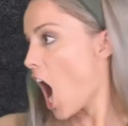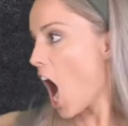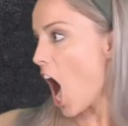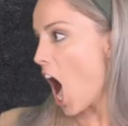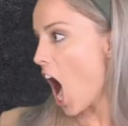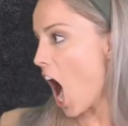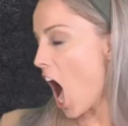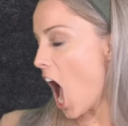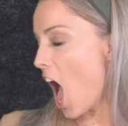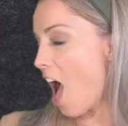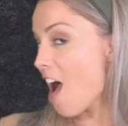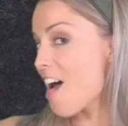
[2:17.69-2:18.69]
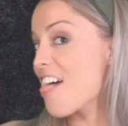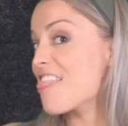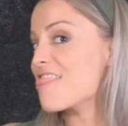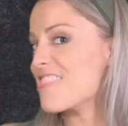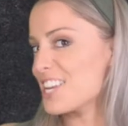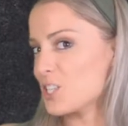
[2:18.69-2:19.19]

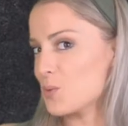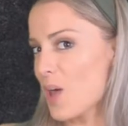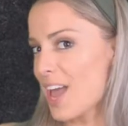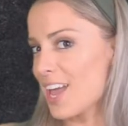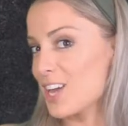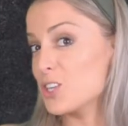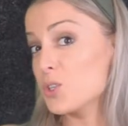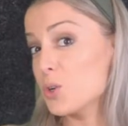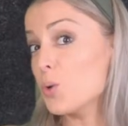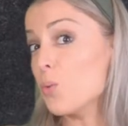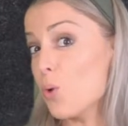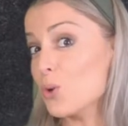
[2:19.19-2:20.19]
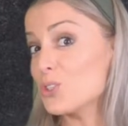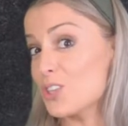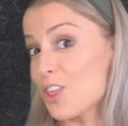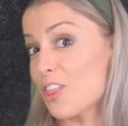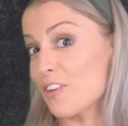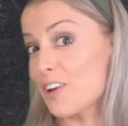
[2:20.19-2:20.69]
This way, towards the
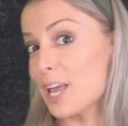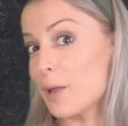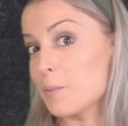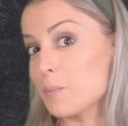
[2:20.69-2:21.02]
three.